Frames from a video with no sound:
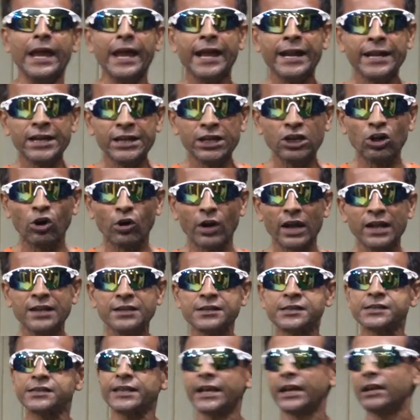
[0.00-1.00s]

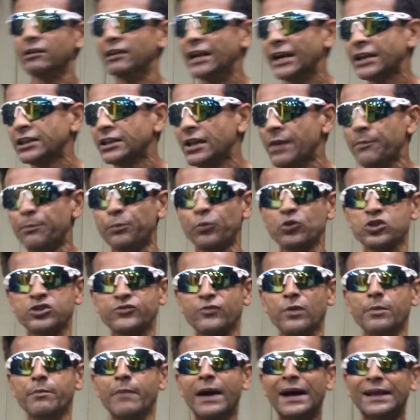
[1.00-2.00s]
Endurance, they let them push
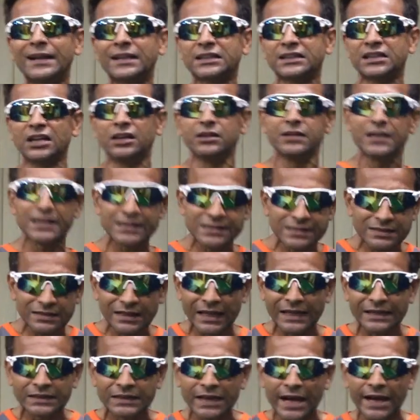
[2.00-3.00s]
for marathon, it's
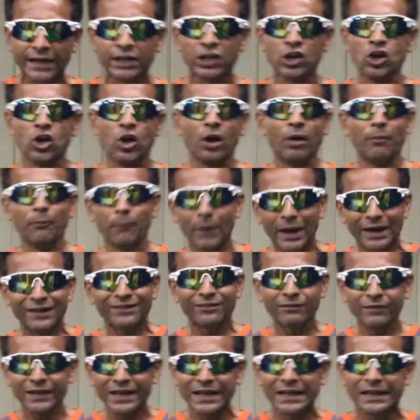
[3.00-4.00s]
like that.
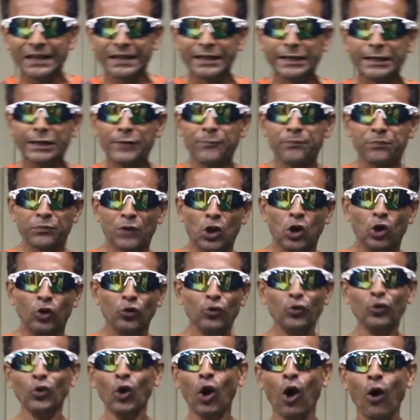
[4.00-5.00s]
But really,
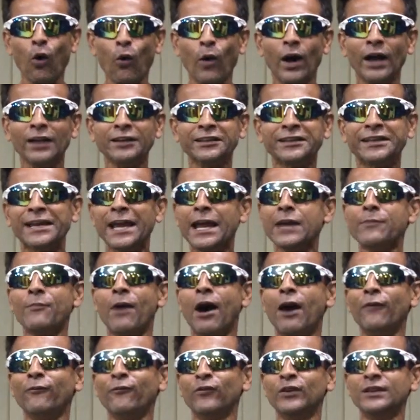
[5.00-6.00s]
no one
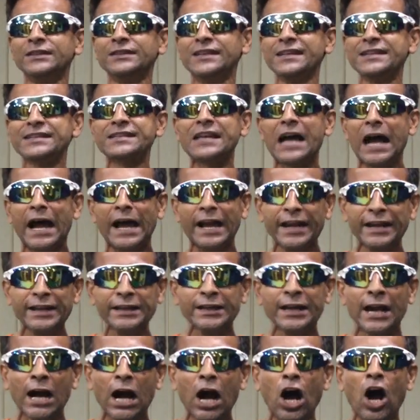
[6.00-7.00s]
came up with this
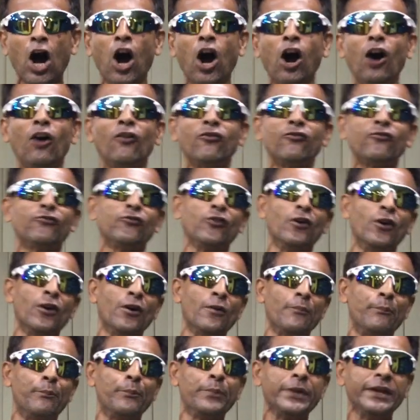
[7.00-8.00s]
idea
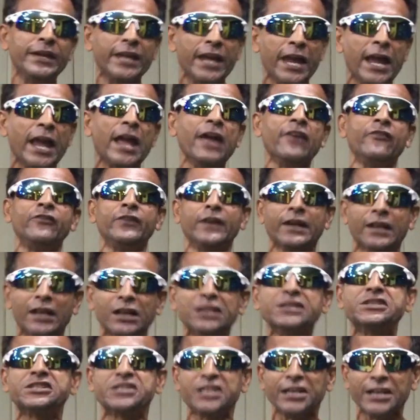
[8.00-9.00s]
of
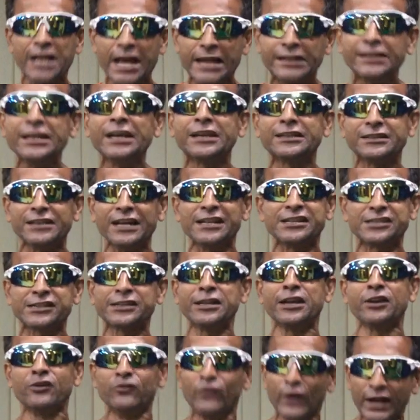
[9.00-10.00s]
behavioral genetic
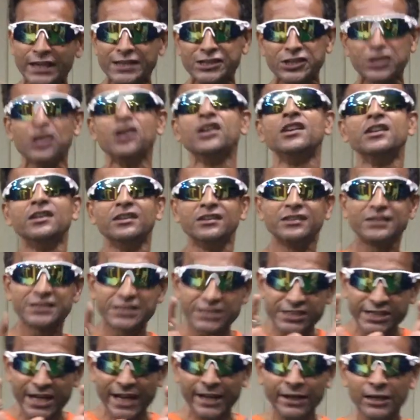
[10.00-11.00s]
testing, which
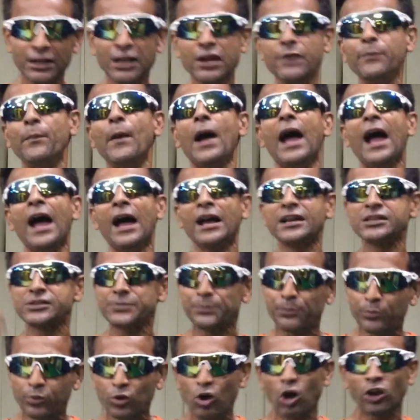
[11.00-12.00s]
GenLeap
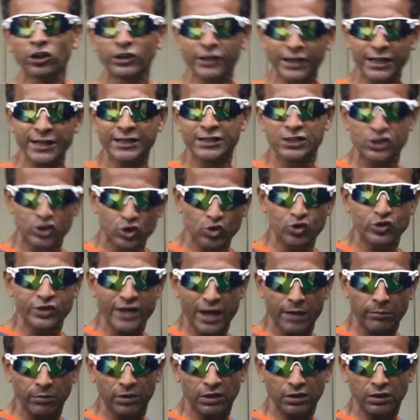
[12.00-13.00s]
has brought into
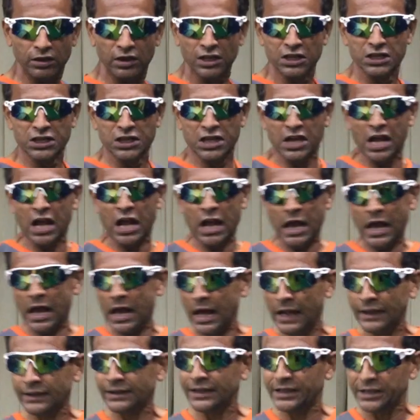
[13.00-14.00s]
table.
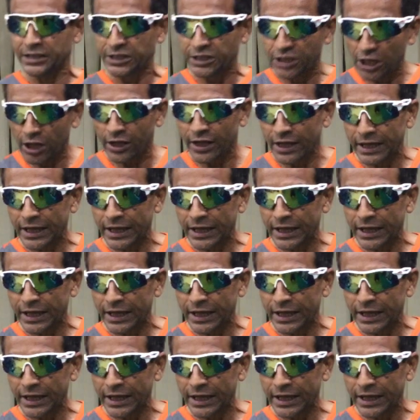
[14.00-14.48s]
And here